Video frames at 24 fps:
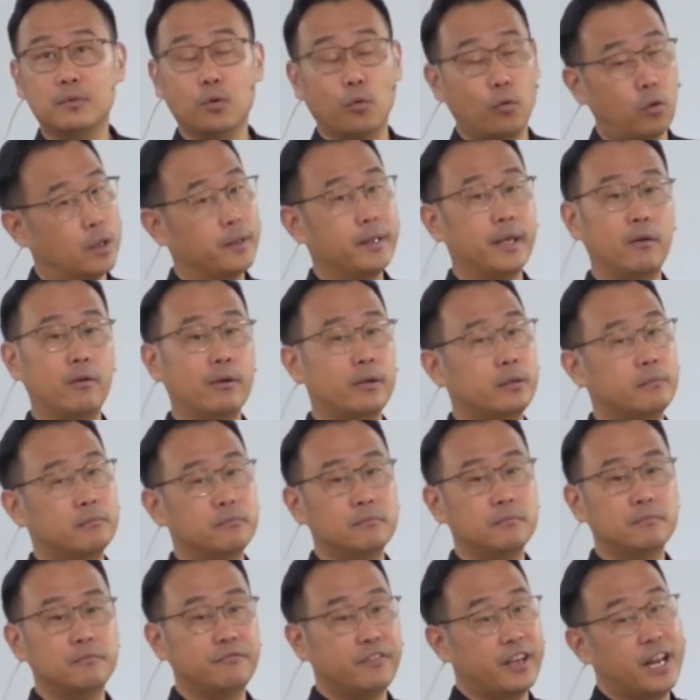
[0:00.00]
that one
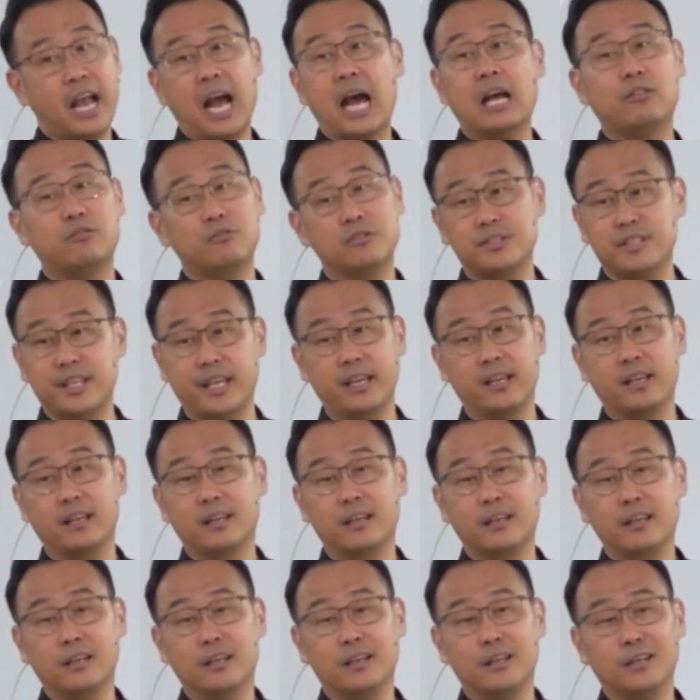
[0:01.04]
very hard to say.
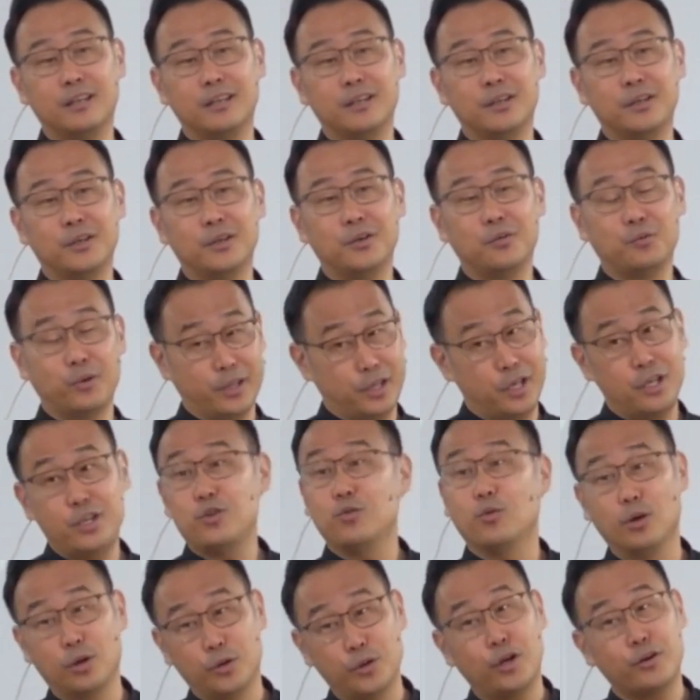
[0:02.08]
Whether you
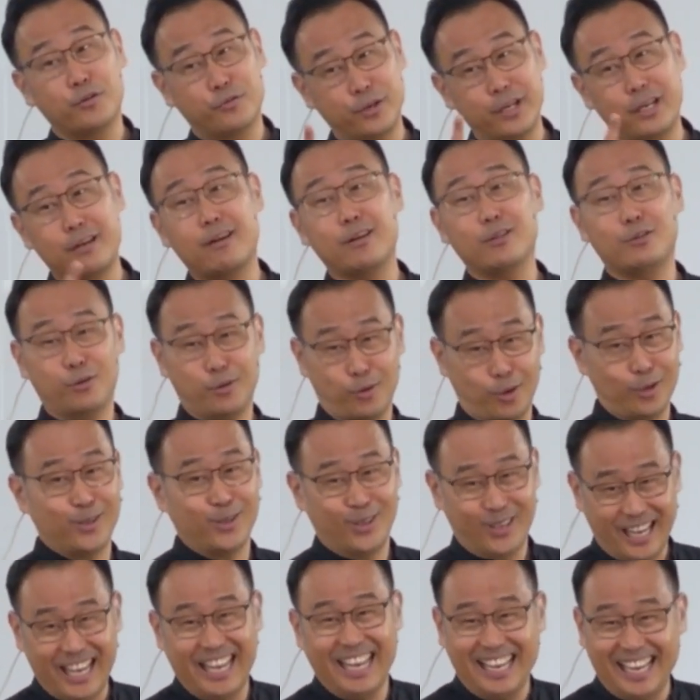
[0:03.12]
will not regret or not,
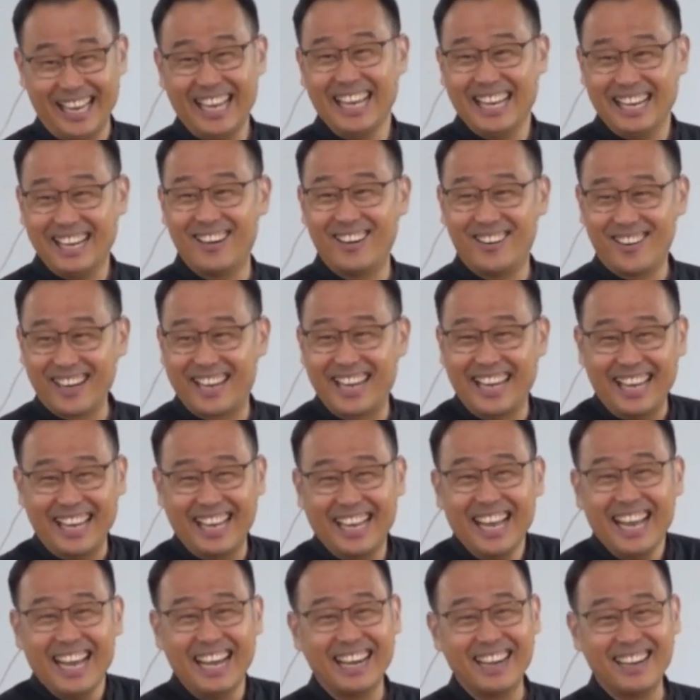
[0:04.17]
okay?
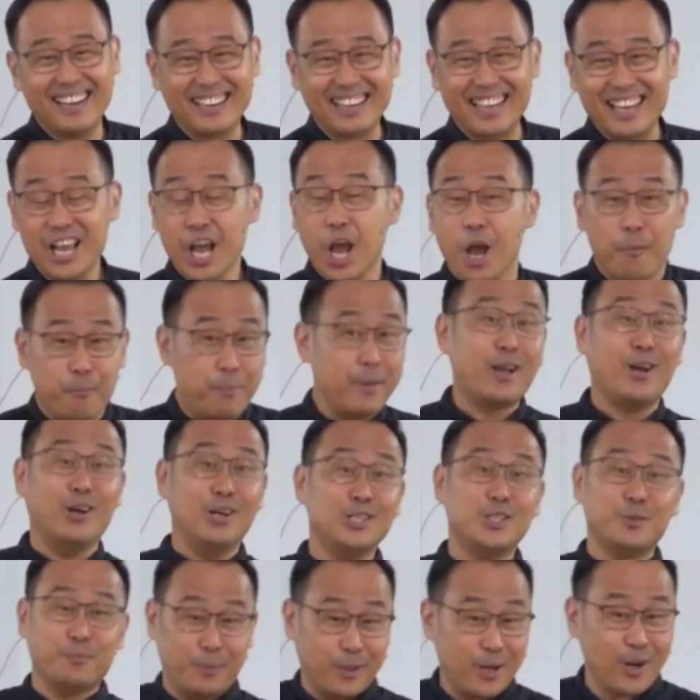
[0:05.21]
okay?
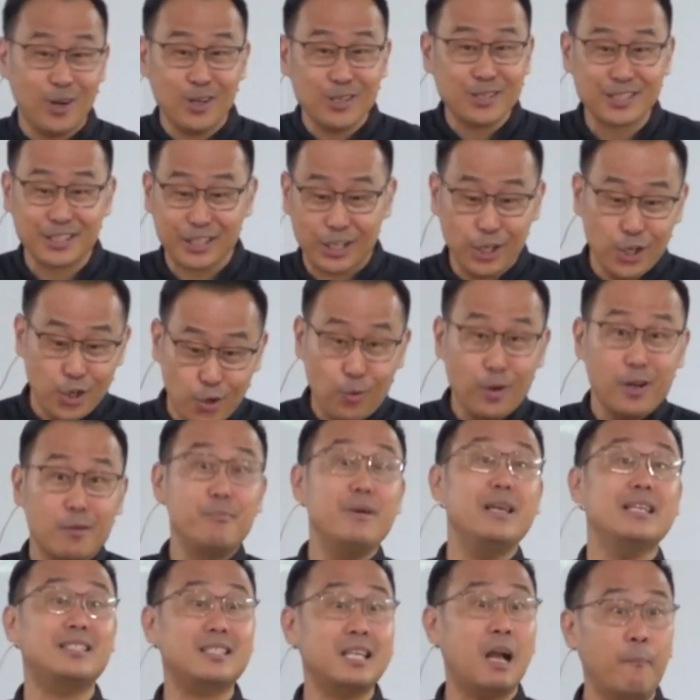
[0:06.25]
Because you will
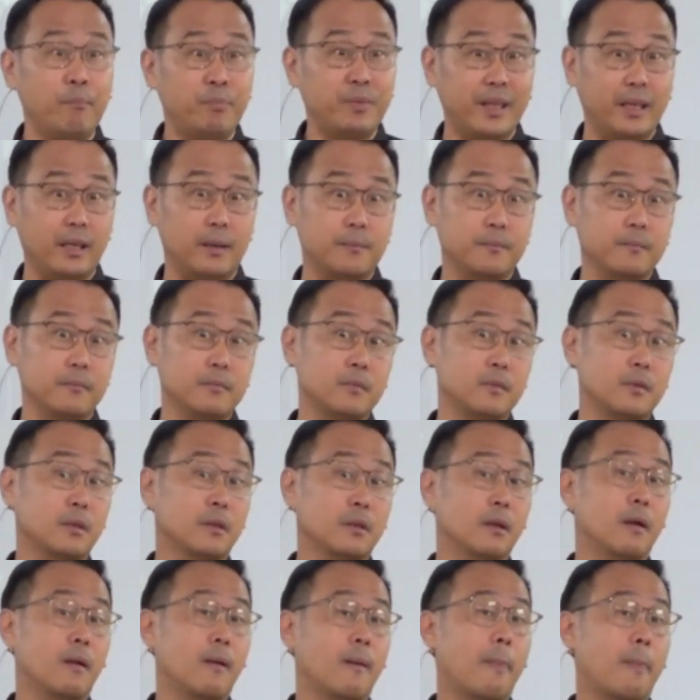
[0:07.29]
miss something.
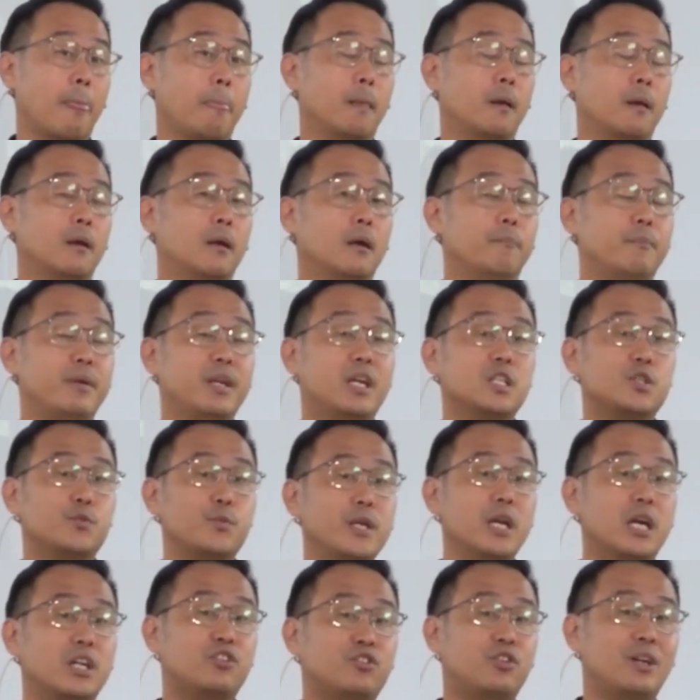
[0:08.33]
Because we are
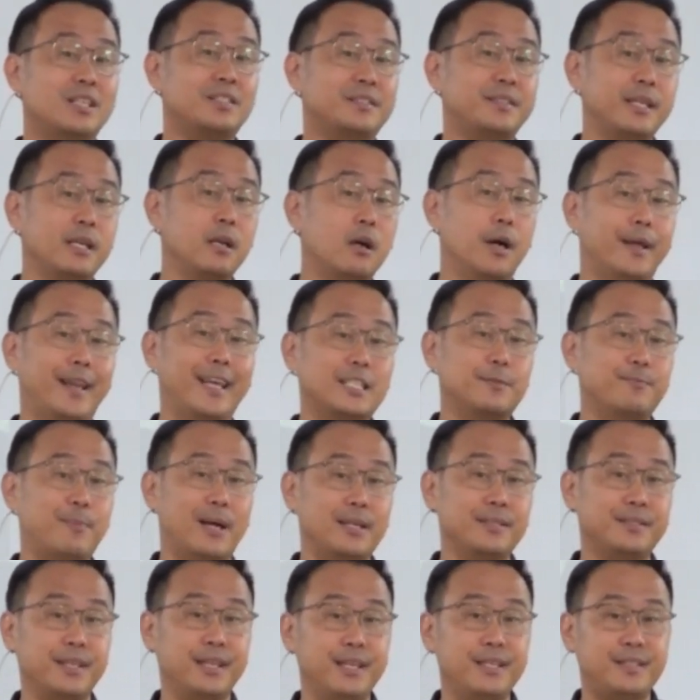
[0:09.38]
trusting God, as Pastor
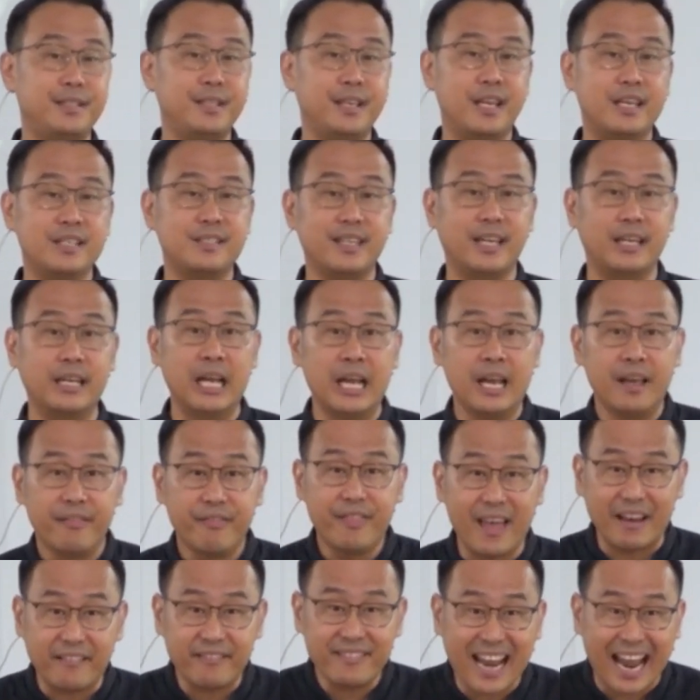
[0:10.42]
Yising has said,
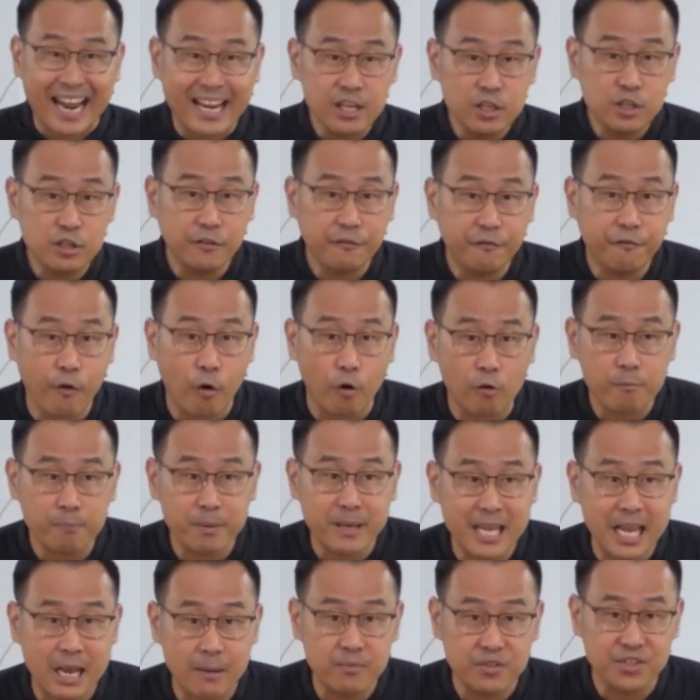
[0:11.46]
that 9 to 4
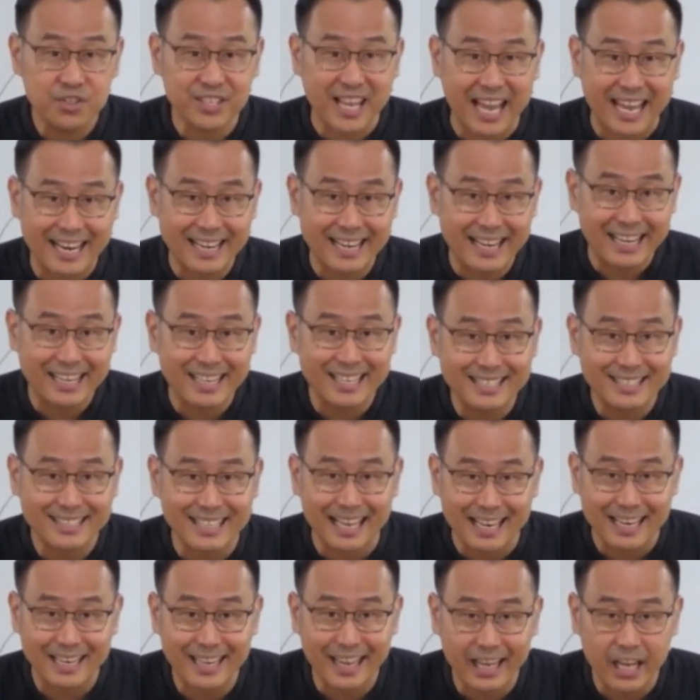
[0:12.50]
p.m. Saturday, this
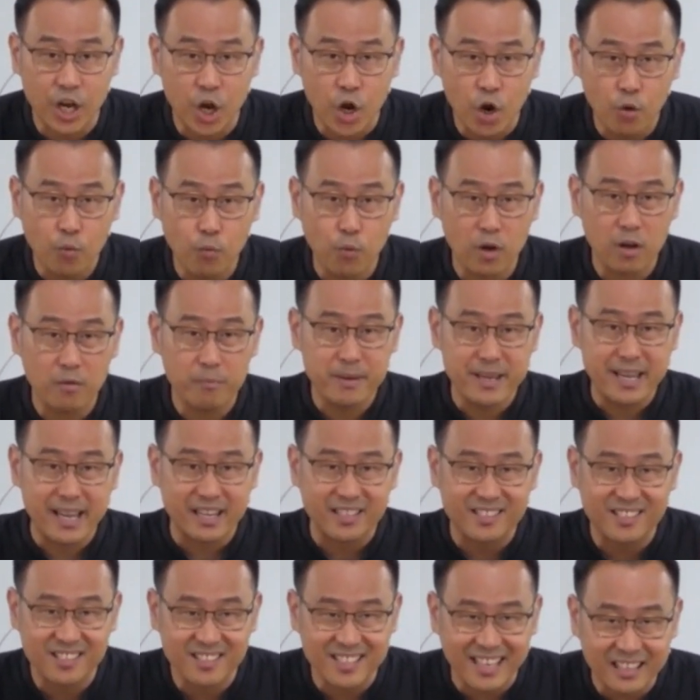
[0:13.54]
Saturday, will be a
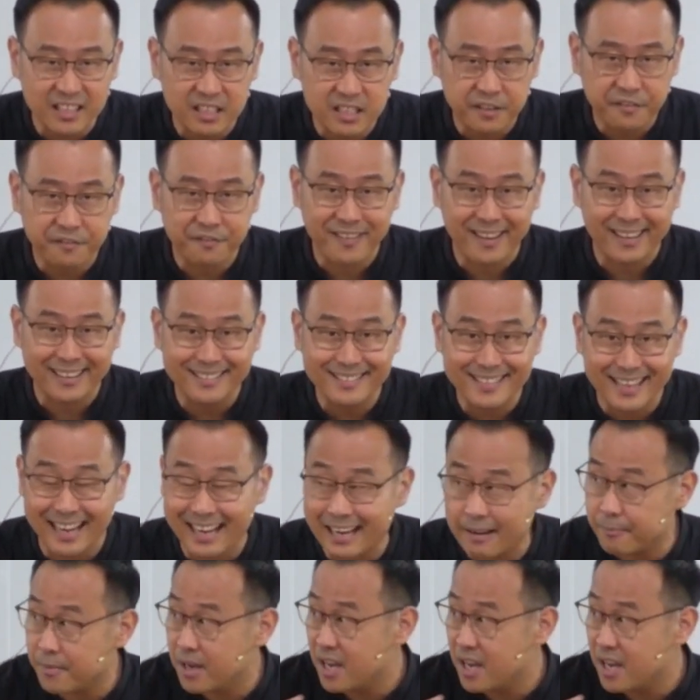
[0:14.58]
sanctified time